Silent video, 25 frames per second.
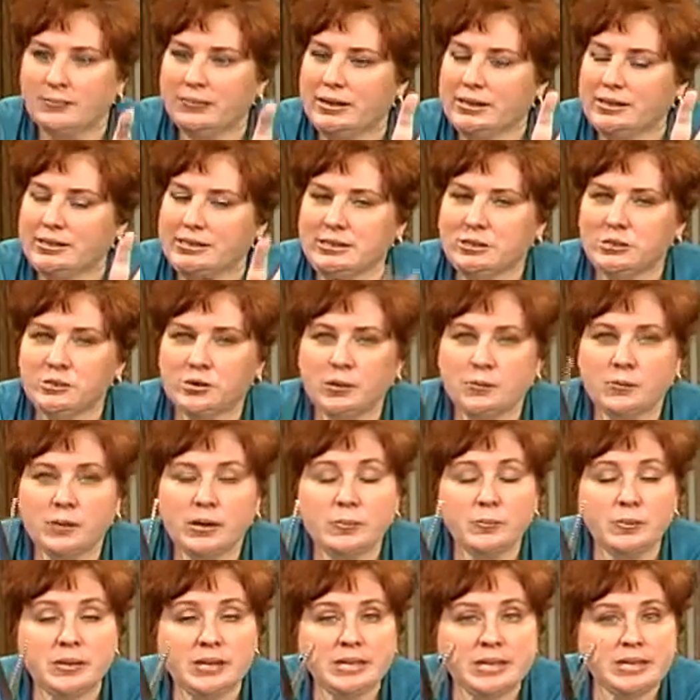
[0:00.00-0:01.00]
I still get
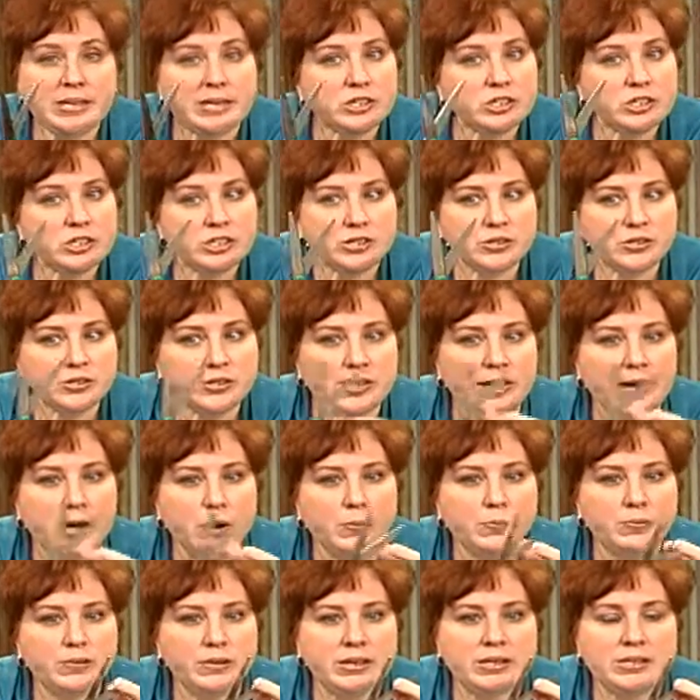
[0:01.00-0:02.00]
my pinking shears
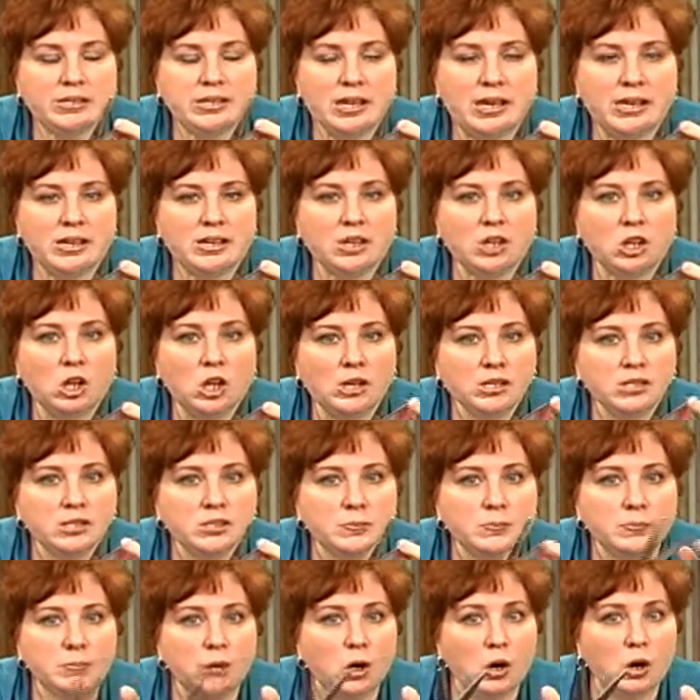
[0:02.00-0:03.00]
out. They take lots
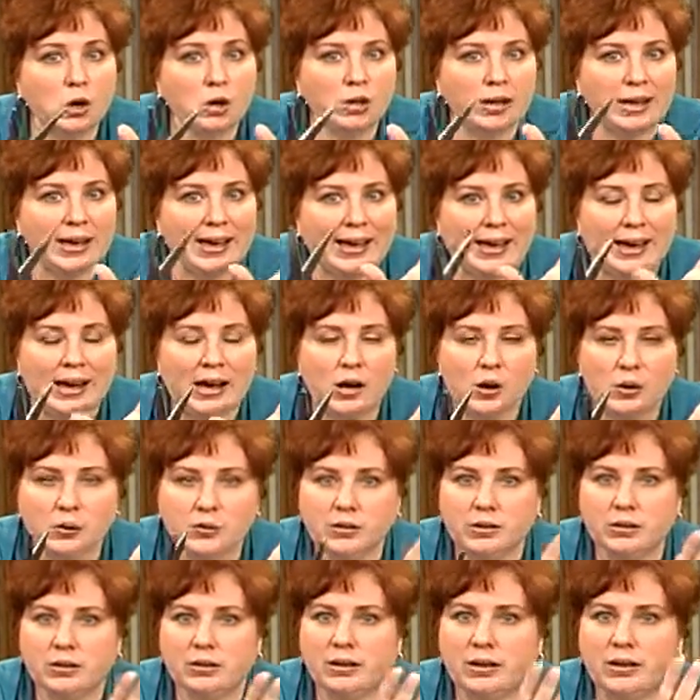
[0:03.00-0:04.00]
of bulk
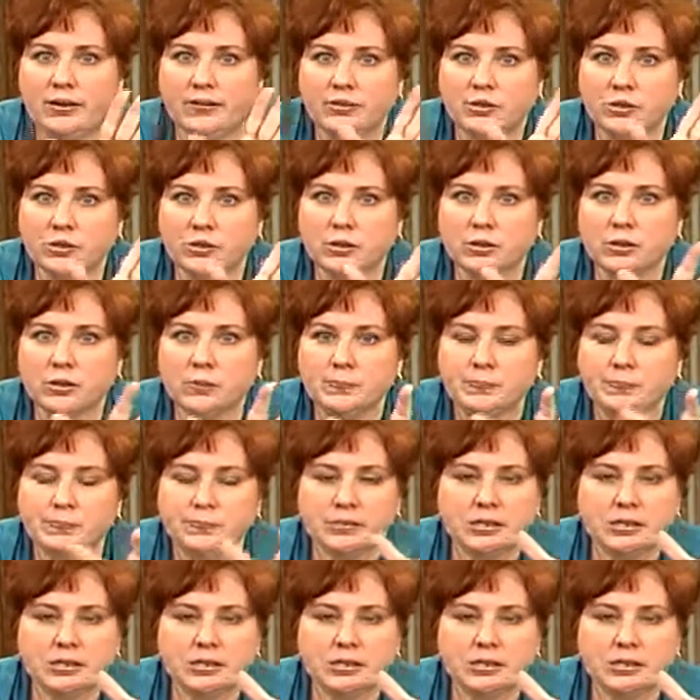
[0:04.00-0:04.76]
out of your